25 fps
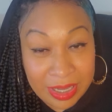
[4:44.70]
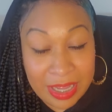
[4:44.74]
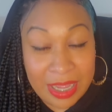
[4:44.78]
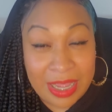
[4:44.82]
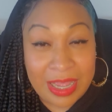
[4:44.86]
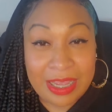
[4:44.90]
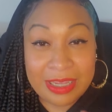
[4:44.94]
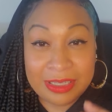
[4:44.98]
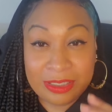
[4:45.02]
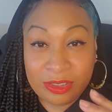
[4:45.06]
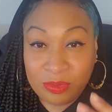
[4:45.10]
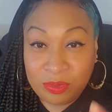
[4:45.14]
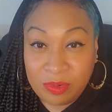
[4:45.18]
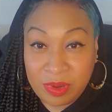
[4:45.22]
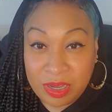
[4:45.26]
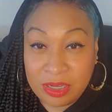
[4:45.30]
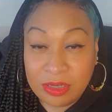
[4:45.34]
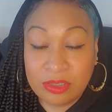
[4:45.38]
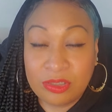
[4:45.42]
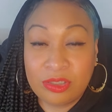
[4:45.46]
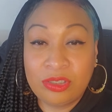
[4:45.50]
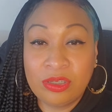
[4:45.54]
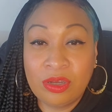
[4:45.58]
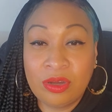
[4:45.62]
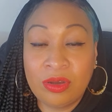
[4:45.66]
as
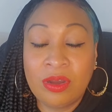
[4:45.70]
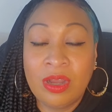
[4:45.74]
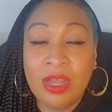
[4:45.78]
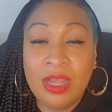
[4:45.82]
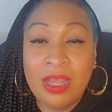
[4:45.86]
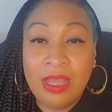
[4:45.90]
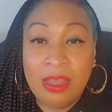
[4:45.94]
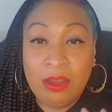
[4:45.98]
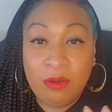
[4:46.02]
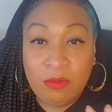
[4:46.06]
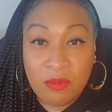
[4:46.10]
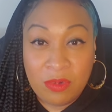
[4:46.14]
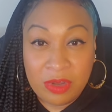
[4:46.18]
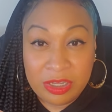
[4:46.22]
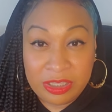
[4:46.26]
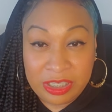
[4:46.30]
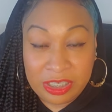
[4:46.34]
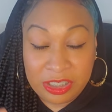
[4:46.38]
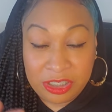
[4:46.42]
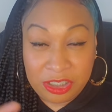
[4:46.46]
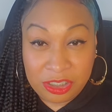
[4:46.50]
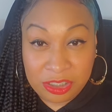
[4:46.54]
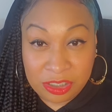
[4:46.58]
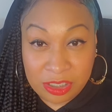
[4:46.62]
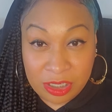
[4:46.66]
well. So one
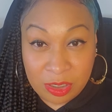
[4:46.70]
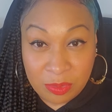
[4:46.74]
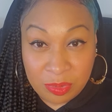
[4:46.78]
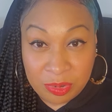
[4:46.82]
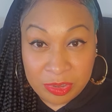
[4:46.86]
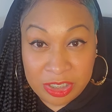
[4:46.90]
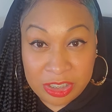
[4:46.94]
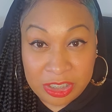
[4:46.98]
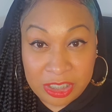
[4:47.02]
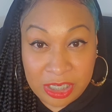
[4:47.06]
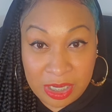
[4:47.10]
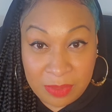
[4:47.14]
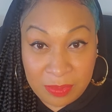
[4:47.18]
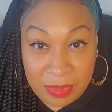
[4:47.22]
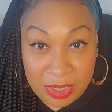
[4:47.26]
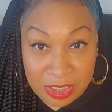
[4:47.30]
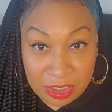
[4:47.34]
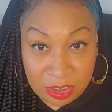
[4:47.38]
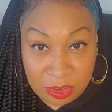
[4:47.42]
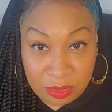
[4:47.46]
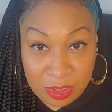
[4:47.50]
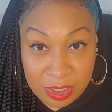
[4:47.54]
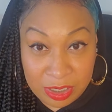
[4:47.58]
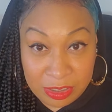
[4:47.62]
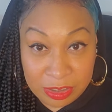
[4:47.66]
thing she's gonna appreciate about
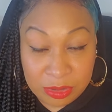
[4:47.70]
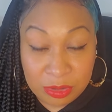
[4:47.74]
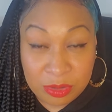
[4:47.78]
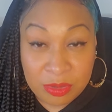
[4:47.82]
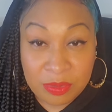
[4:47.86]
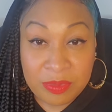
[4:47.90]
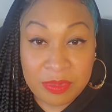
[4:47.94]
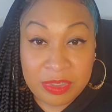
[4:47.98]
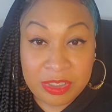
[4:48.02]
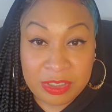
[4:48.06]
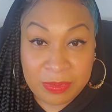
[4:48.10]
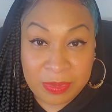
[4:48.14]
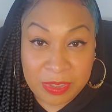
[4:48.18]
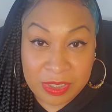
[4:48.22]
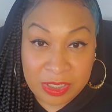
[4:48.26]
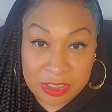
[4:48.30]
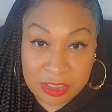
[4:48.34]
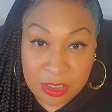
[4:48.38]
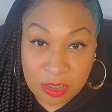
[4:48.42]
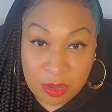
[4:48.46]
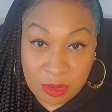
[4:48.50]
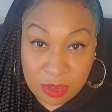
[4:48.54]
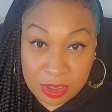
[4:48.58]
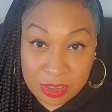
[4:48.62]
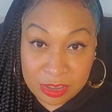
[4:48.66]
Aquarius woman is because
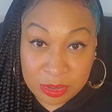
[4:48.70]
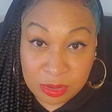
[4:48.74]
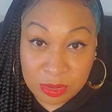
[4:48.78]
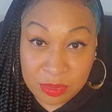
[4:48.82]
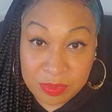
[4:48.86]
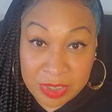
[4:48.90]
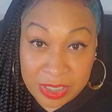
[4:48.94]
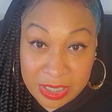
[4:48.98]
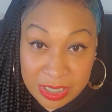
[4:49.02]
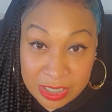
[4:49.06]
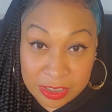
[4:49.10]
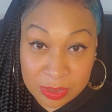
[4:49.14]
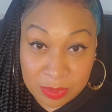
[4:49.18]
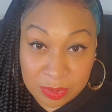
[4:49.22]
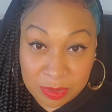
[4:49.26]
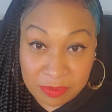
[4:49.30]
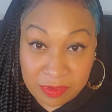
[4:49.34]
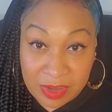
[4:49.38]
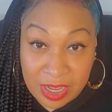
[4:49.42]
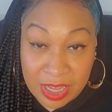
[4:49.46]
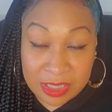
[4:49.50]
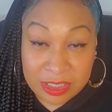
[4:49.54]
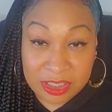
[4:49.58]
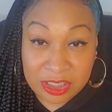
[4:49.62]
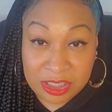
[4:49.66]
Aquarius woman is a
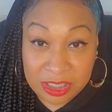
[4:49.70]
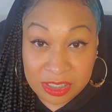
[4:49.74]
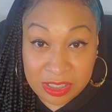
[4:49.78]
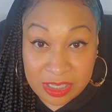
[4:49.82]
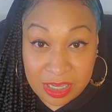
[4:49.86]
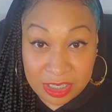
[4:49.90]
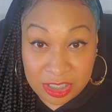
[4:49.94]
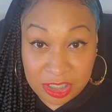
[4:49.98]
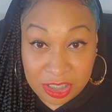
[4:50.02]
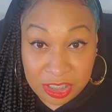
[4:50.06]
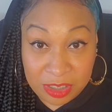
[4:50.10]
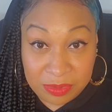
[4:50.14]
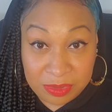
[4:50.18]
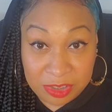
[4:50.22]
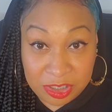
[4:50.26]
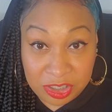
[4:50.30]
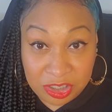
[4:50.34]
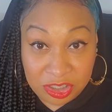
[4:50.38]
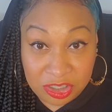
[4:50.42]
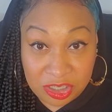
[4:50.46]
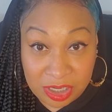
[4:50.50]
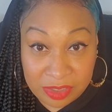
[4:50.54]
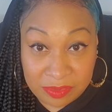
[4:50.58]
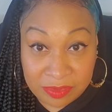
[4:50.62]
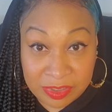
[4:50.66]
provider. She's not cheap, she's
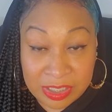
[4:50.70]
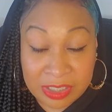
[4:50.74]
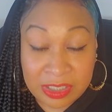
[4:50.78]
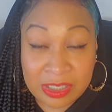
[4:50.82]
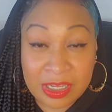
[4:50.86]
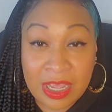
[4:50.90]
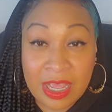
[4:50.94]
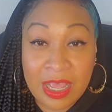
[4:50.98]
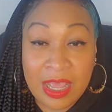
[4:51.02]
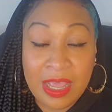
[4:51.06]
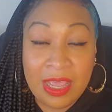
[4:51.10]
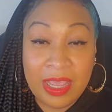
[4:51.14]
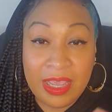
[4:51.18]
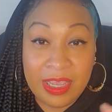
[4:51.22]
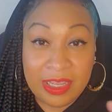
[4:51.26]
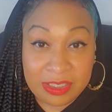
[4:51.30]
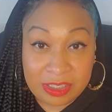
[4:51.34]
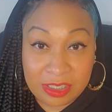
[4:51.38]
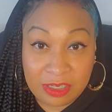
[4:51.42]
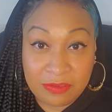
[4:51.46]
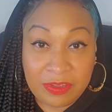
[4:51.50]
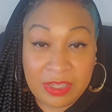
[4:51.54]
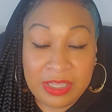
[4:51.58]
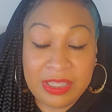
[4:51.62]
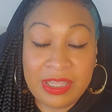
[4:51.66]
generous and
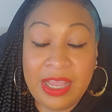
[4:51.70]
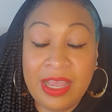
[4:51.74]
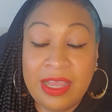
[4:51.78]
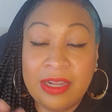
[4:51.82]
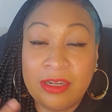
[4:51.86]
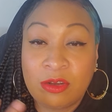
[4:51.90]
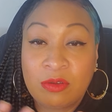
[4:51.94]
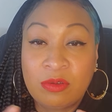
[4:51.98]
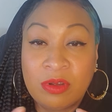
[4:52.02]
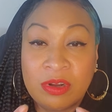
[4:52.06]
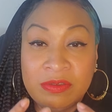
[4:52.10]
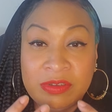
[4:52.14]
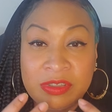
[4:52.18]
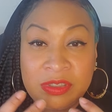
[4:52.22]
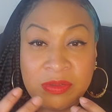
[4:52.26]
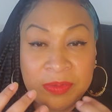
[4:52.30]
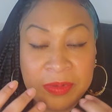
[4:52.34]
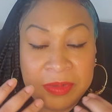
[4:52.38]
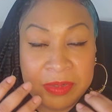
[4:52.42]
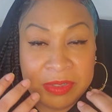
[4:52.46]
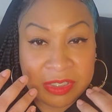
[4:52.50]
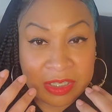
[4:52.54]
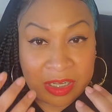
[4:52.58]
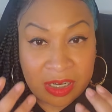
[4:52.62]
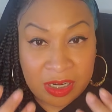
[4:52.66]
stuff like that. And Aquarius
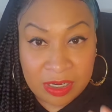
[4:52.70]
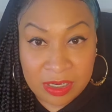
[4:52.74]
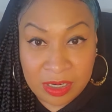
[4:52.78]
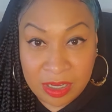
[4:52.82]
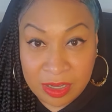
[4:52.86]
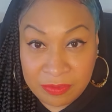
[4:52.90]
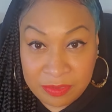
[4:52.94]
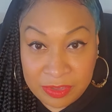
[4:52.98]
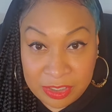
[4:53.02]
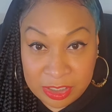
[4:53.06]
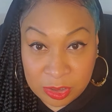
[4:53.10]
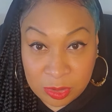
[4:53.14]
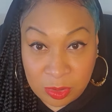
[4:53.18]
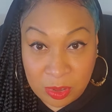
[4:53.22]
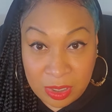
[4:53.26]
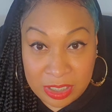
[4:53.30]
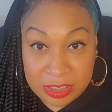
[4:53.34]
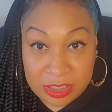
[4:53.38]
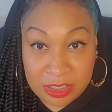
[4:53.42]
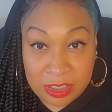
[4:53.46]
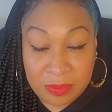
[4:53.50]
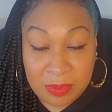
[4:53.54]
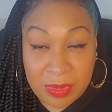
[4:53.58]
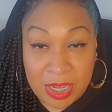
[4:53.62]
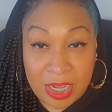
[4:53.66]
woman is gonna love this
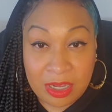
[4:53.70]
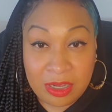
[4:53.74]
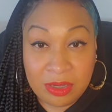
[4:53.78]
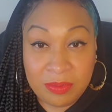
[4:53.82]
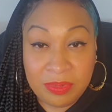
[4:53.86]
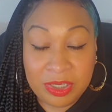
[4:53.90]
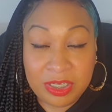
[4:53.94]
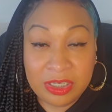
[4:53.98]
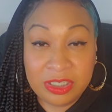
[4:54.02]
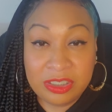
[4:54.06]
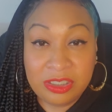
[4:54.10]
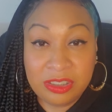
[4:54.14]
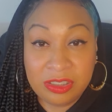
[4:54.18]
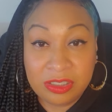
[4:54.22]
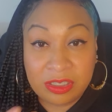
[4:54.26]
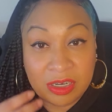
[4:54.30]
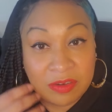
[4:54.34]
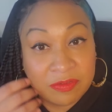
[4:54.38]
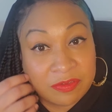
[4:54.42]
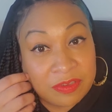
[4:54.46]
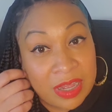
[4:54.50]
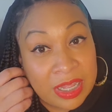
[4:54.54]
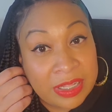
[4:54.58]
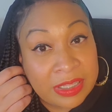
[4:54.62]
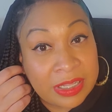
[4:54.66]
quality about her because she's gonna
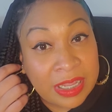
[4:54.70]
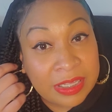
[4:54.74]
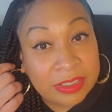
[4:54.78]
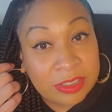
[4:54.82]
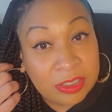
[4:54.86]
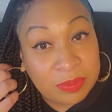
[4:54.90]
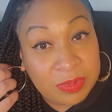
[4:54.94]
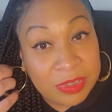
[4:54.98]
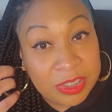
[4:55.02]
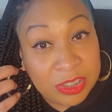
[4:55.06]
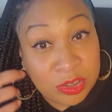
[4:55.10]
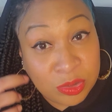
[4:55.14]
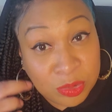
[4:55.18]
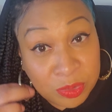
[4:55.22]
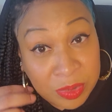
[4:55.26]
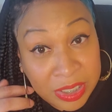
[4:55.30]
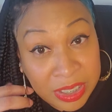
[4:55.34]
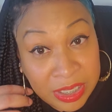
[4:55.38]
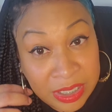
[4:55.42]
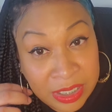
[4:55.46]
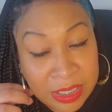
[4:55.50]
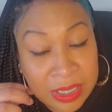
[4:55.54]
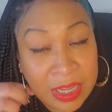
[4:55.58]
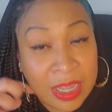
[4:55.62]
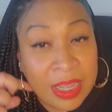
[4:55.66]
find that to be
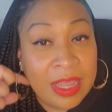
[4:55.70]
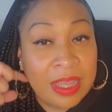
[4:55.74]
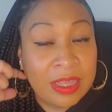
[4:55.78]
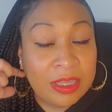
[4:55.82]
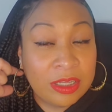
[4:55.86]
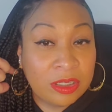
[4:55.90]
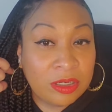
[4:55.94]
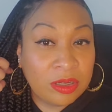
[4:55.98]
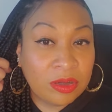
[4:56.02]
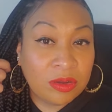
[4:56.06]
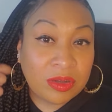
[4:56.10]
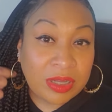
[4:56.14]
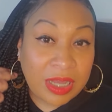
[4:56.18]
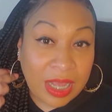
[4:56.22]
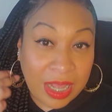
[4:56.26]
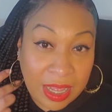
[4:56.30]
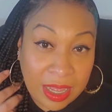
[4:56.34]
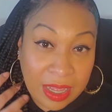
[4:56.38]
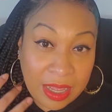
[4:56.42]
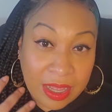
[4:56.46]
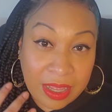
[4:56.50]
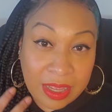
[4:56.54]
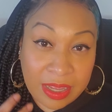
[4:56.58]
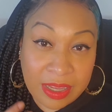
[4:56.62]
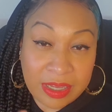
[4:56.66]
sweet, you know,
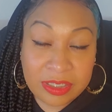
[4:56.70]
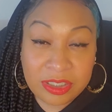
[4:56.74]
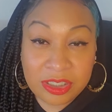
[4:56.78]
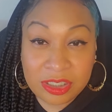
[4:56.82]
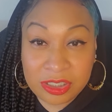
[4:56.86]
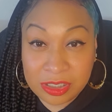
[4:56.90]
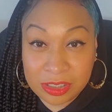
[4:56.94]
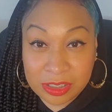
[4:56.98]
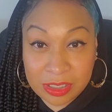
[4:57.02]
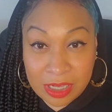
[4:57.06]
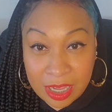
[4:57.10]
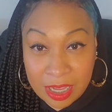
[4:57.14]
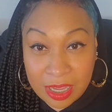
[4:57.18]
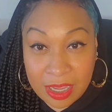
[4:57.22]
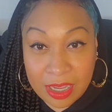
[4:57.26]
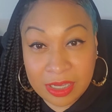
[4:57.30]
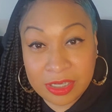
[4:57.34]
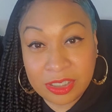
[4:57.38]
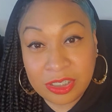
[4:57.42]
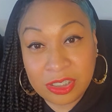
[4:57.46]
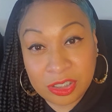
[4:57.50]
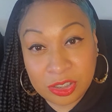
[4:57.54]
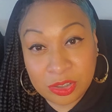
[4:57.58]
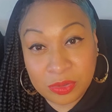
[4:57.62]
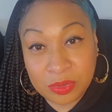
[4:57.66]
kind, she's kind,
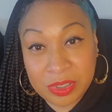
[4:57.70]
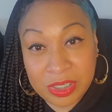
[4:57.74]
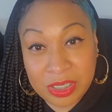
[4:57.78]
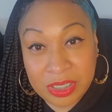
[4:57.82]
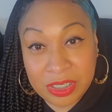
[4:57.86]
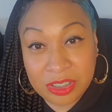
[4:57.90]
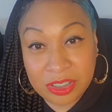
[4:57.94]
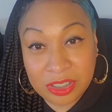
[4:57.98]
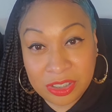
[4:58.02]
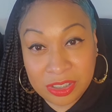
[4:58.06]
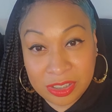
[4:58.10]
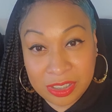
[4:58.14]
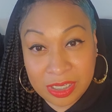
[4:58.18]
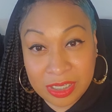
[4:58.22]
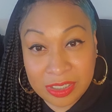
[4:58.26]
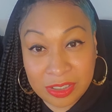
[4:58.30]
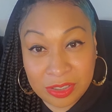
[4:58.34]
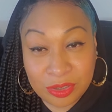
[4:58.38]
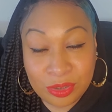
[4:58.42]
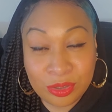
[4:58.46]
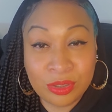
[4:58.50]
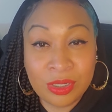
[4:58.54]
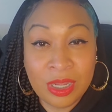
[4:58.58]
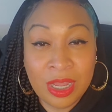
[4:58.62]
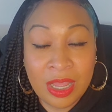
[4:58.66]
she's sweet, she's
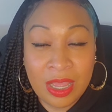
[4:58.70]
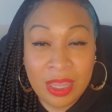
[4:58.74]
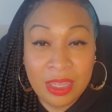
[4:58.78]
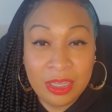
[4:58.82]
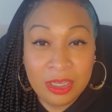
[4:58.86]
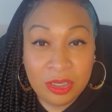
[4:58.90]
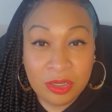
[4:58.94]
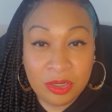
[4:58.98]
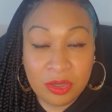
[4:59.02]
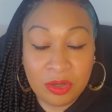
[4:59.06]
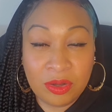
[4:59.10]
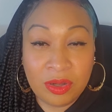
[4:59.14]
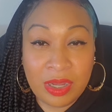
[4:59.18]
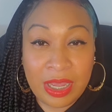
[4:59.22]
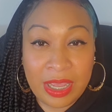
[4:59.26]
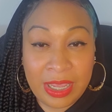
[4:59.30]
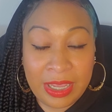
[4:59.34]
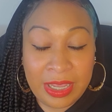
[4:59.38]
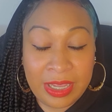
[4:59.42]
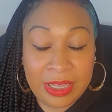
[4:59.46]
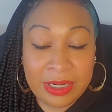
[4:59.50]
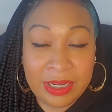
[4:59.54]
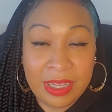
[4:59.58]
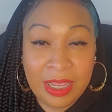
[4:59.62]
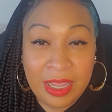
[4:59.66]
gentle, you know,
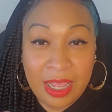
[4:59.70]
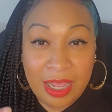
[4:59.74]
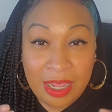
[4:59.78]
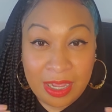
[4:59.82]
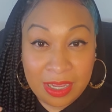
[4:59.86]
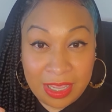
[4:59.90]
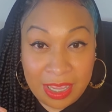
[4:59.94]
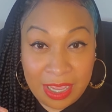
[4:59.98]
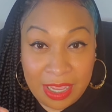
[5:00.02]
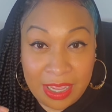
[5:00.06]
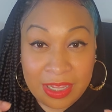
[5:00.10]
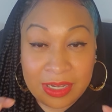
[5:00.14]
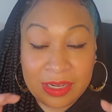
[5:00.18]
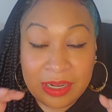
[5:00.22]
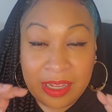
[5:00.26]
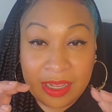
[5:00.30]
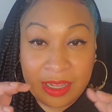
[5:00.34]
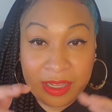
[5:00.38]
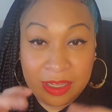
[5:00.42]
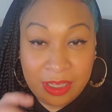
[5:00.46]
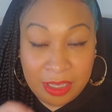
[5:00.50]
and again,